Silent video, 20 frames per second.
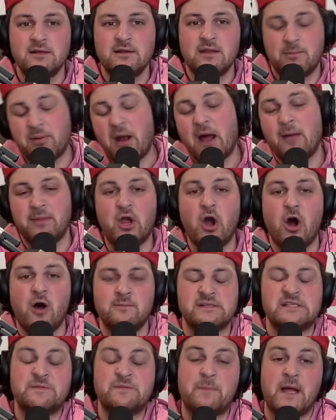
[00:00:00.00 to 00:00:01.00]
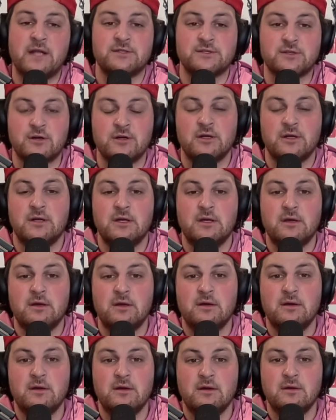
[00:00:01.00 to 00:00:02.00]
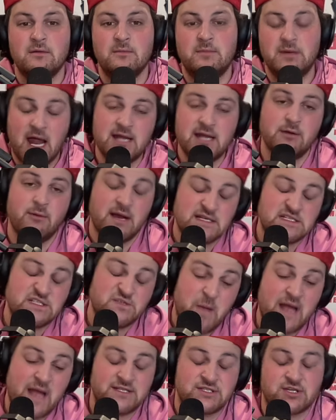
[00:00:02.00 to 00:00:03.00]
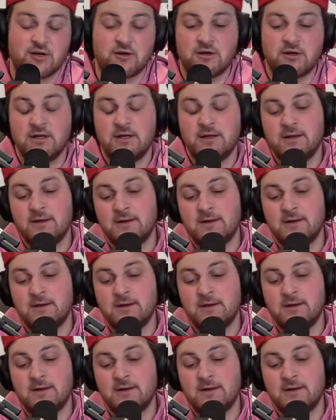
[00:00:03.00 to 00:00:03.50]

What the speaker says: They probably call him Spencer. But anyway, Spencer.